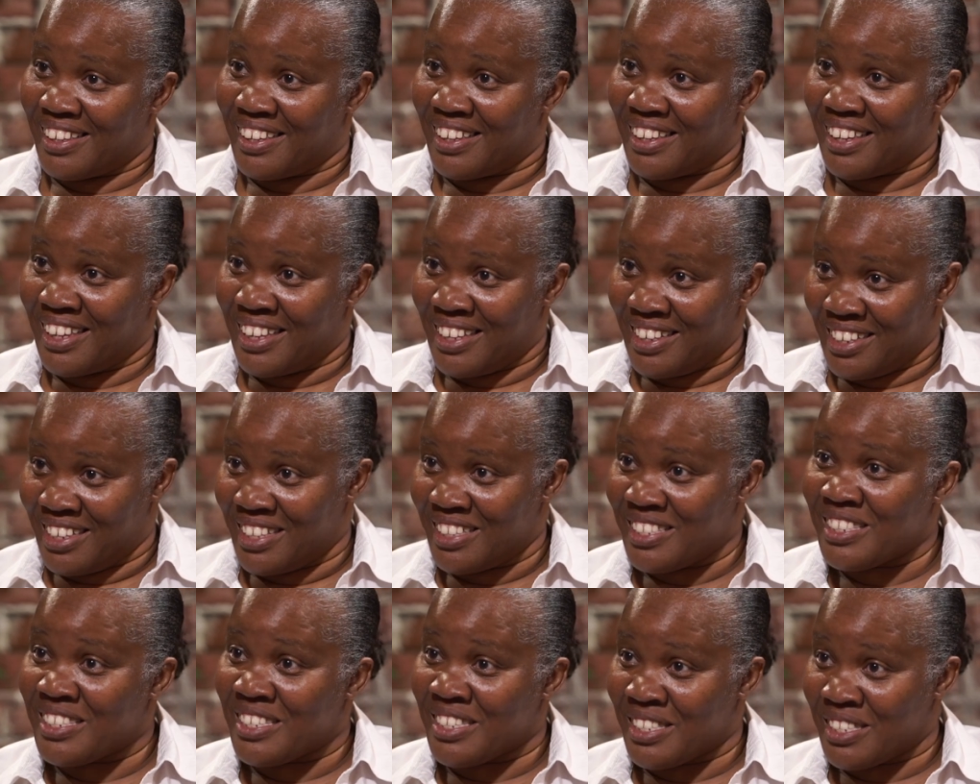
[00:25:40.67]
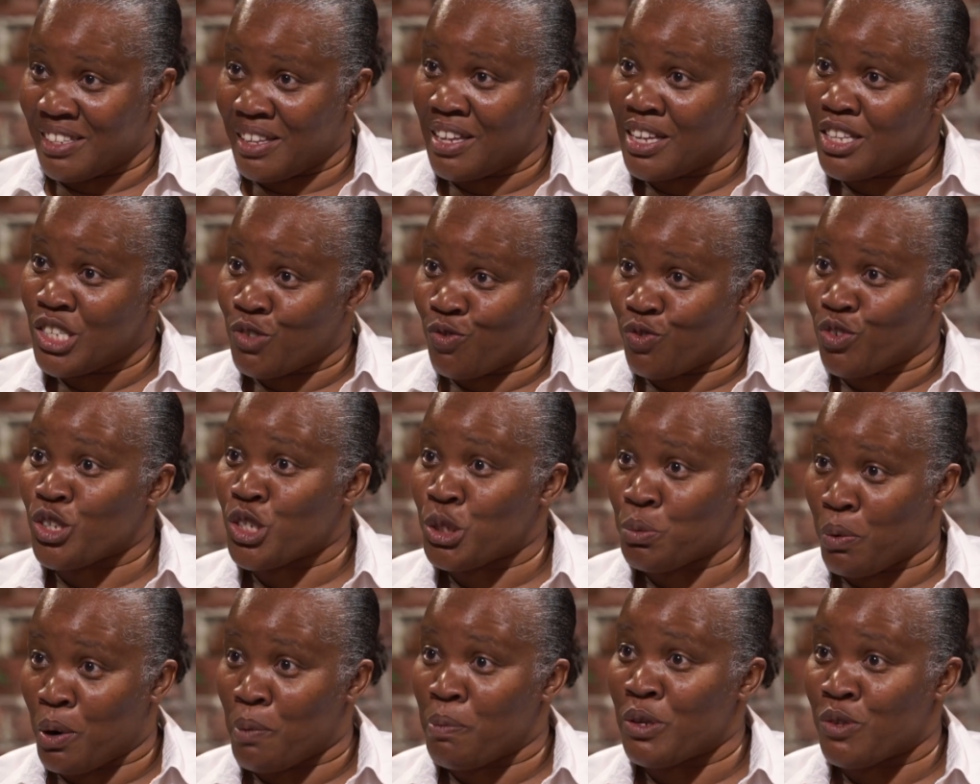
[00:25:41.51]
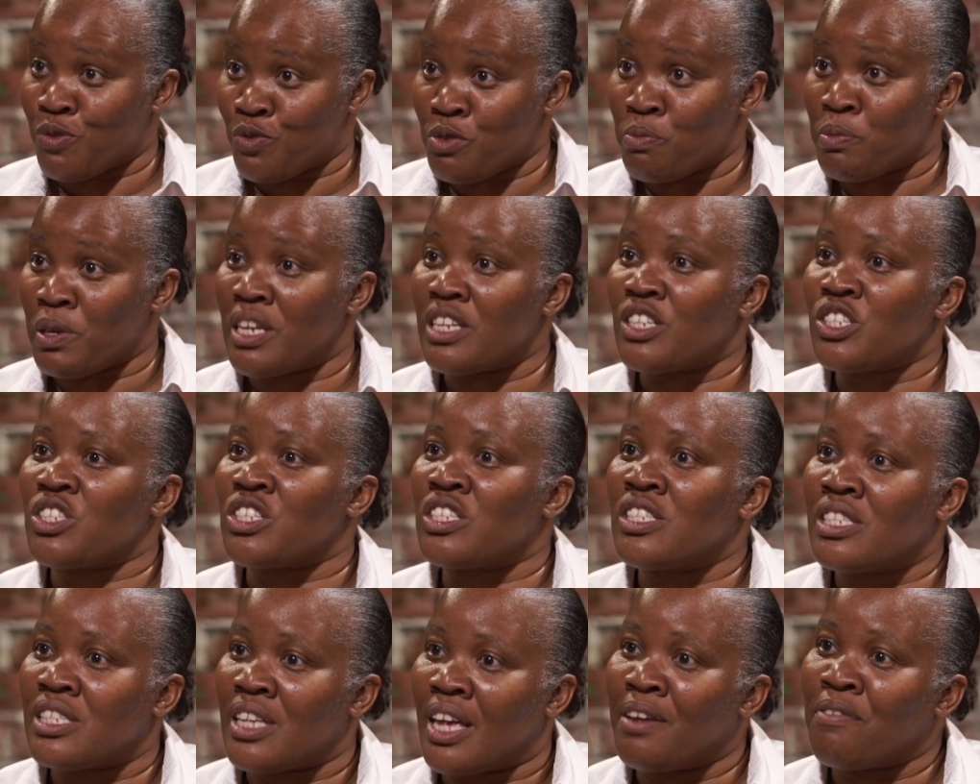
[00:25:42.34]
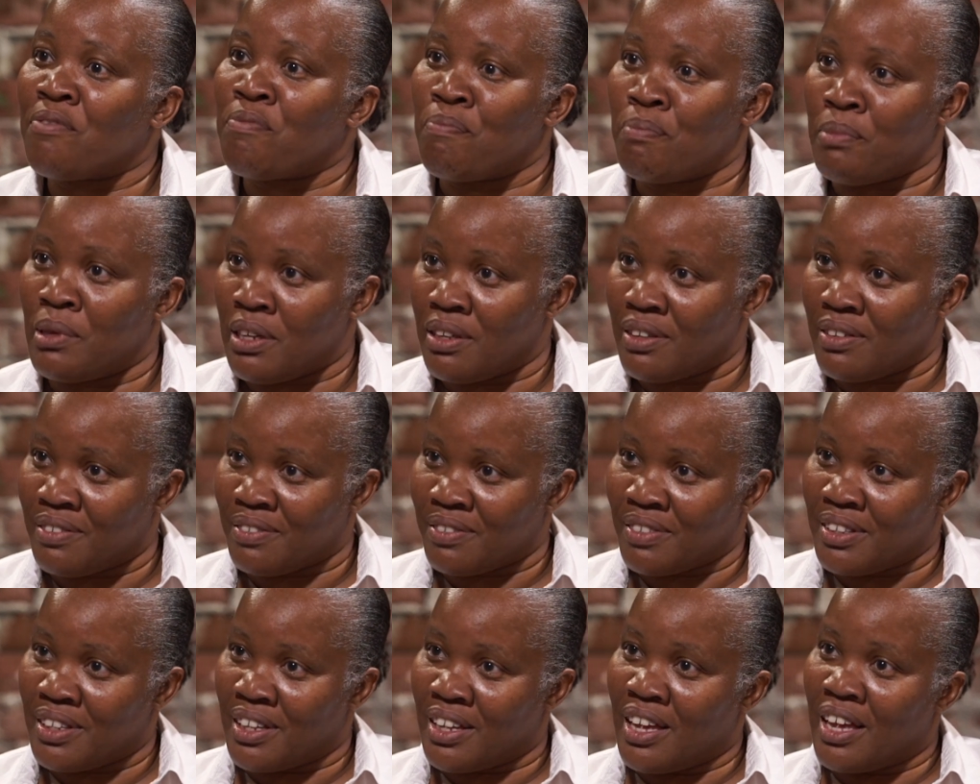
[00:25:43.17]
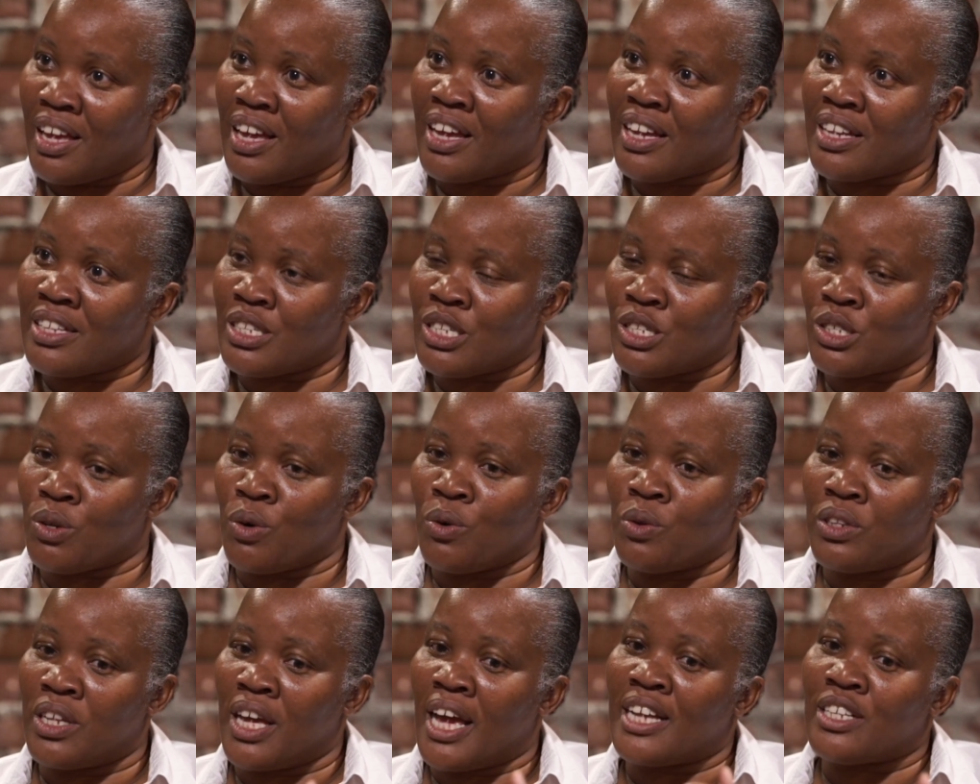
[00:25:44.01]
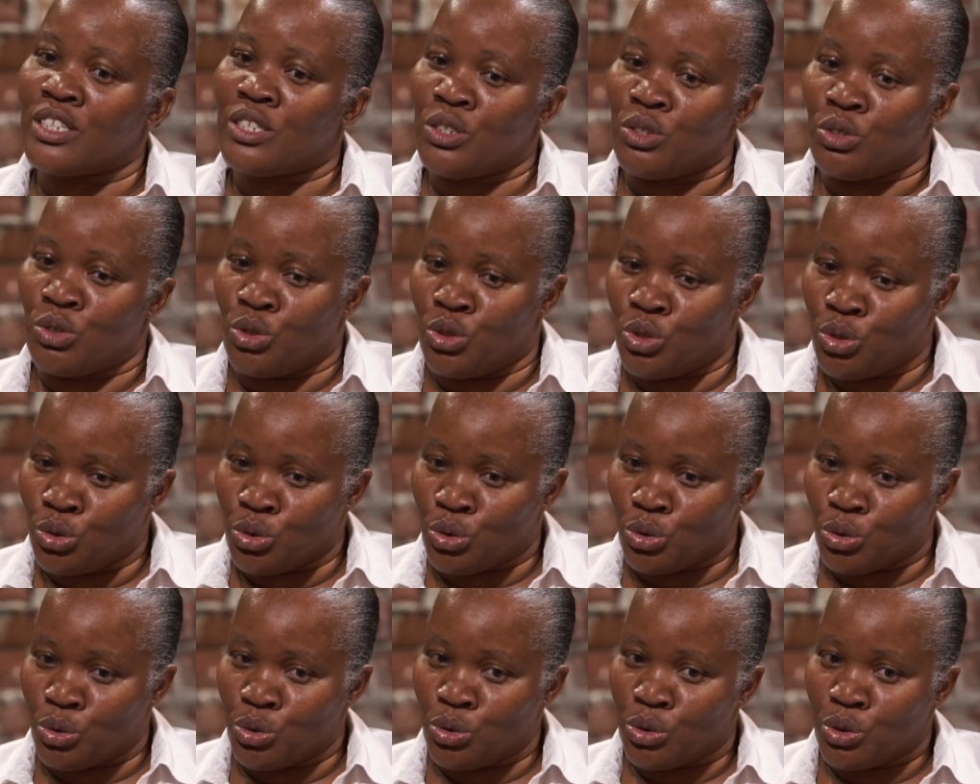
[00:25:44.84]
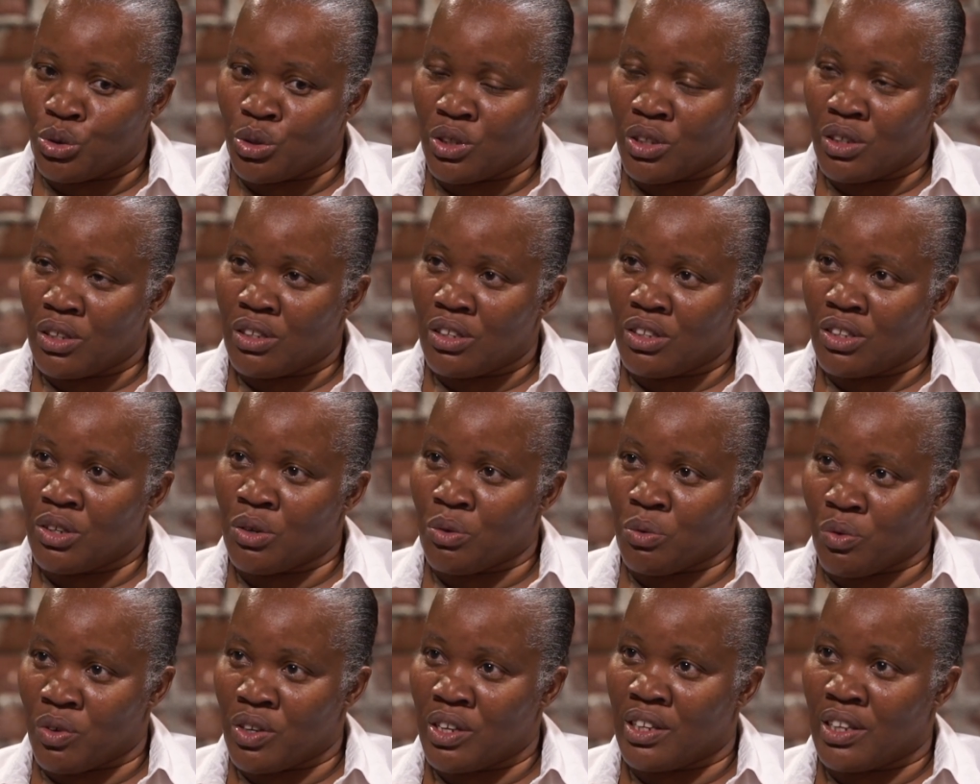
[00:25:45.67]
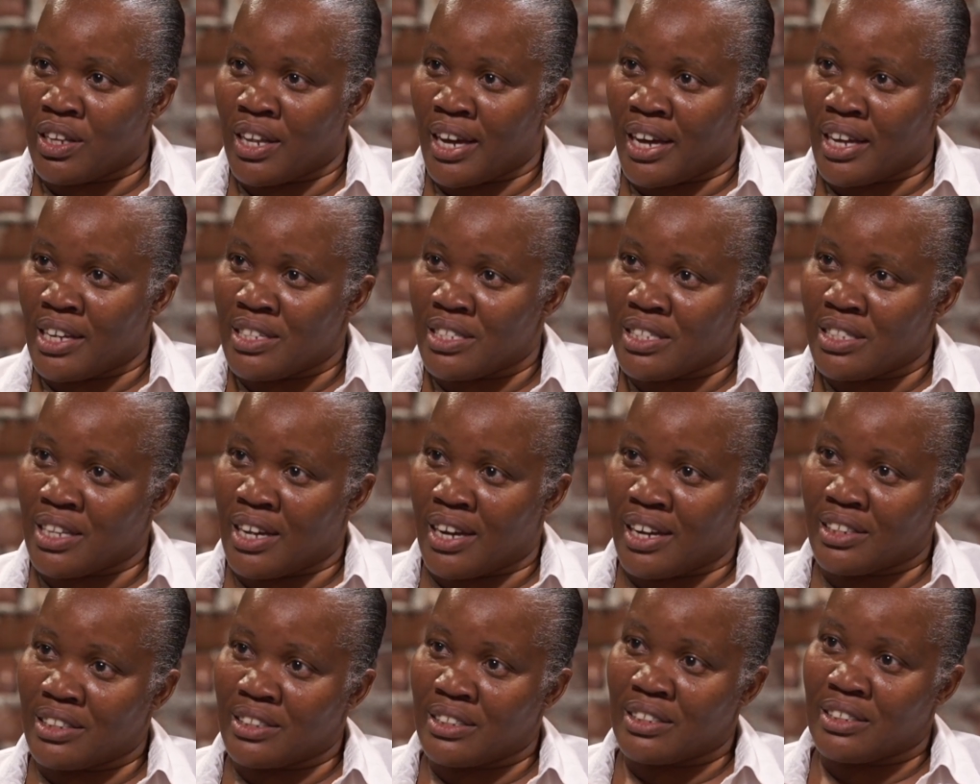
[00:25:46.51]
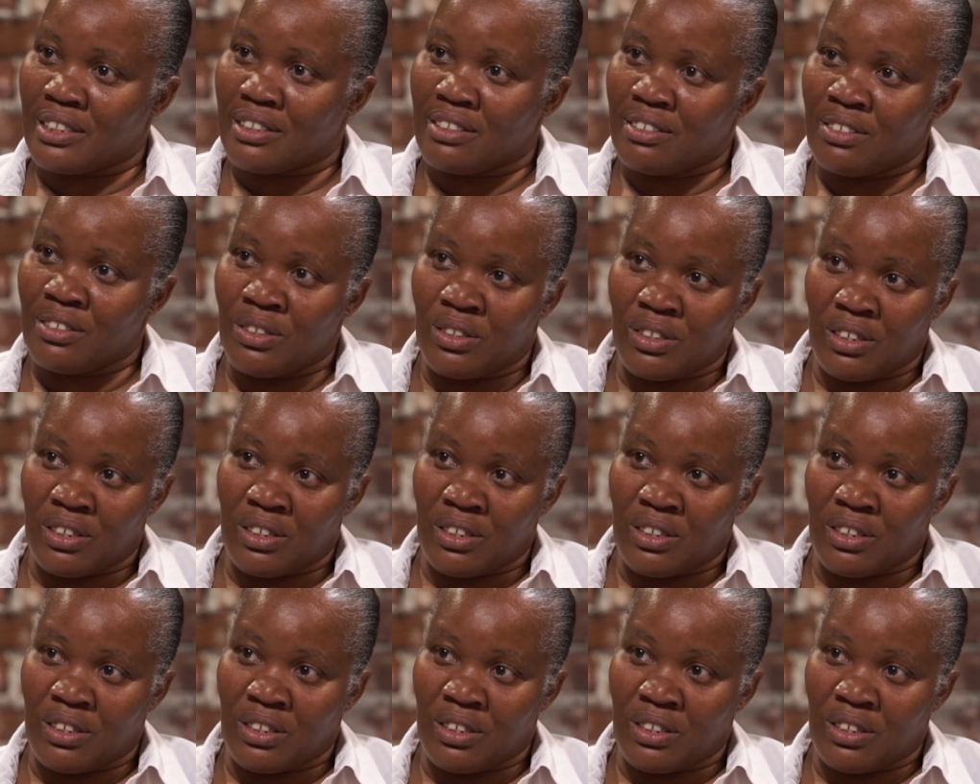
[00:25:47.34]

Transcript: his first purpose for me is to save me. Because it's only as you do, you realize that you're